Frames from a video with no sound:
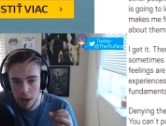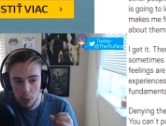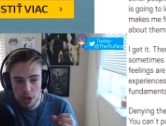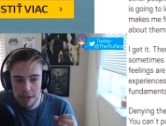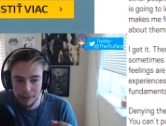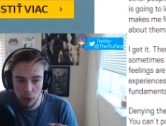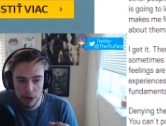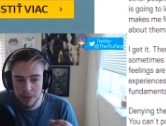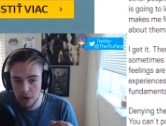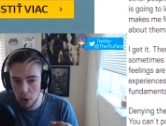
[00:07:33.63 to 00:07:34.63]
which of
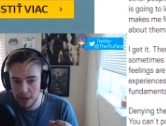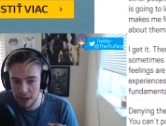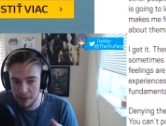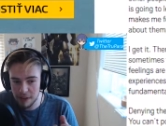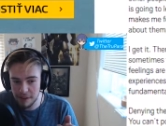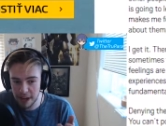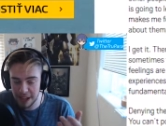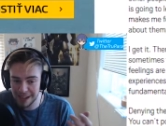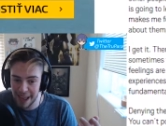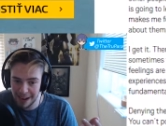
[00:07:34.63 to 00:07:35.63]
course is going to leave us feeling
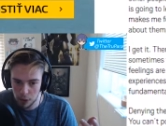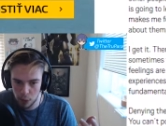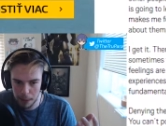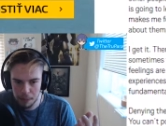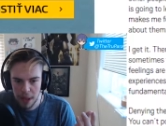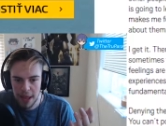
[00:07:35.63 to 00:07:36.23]
inadequate.